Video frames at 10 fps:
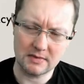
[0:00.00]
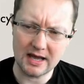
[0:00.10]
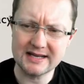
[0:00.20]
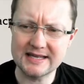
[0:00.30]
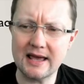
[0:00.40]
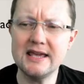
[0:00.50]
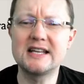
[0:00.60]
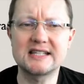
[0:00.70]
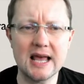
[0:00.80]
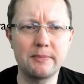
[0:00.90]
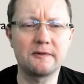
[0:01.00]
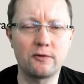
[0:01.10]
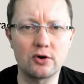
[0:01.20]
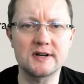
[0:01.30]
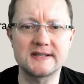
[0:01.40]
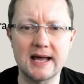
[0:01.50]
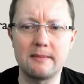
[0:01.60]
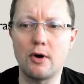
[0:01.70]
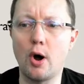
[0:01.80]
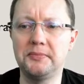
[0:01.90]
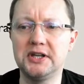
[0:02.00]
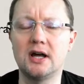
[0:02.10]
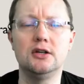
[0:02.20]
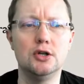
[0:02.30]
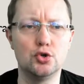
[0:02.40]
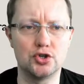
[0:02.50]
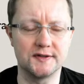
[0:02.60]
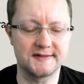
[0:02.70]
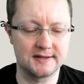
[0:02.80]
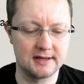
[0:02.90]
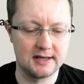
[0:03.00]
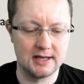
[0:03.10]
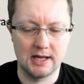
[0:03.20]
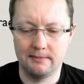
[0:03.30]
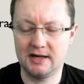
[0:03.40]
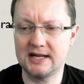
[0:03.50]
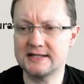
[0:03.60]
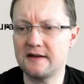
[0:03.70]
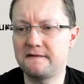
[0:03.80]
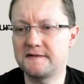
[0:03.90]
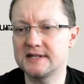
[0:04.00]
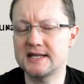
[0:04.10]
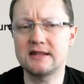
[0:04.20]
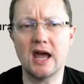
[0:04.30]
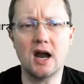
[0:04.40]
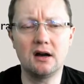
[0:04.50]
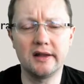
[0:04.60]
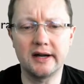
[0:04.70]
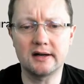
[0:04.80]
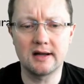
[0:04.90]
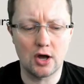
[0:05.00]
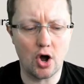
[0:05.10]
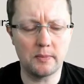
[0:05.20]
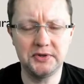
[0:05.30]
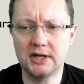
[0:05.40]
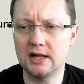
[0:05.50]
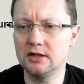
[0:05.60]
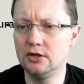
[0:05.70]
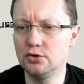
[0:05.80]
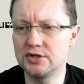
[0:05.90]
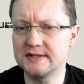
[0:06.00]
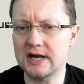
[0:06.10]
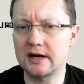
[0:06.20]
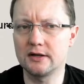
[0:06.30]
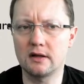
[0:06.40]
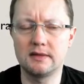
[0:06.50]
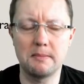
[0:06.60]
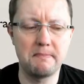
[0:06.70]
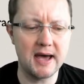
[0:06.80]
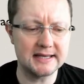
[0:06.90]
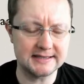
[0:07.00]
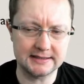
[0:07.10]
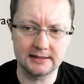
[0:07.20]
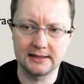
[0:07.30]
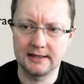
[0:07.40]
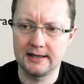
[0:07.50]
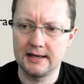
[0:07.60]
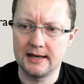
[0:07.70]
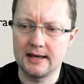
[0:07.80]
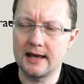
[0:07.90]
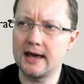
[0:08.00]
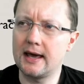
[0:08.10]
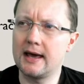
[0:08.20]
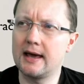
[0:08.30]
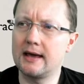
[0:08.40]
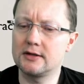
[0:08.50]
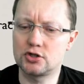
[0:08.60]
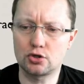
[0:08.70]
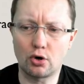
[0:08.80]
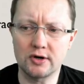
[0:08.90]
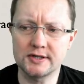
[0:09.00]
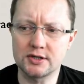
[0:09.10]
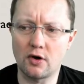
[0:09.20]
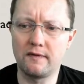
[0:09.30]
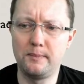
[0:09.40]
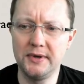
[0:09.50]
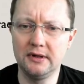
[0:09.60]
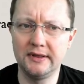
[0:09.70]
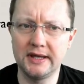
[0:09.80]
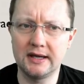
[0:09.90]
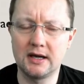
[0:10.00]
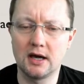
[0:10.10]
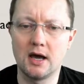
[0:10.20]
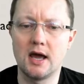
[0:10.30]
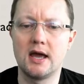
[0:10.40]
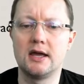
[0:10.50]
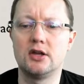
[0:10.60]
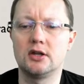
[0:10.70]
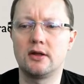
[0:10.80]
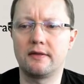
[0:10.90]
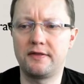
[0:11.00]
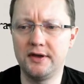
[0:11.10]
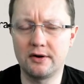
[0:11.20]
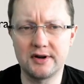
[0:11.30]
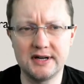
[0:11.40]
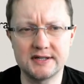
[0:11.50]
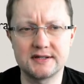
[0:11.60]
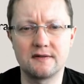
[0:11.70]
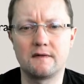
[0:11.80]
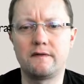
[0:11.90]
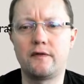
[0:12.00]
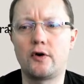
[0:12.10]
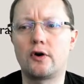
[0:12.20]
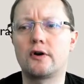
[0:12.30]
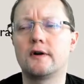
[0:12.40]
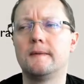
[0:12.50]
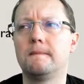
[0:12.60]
Except for some optical illusions. But as I've said earlier, optical illusions are not the best source of building theories for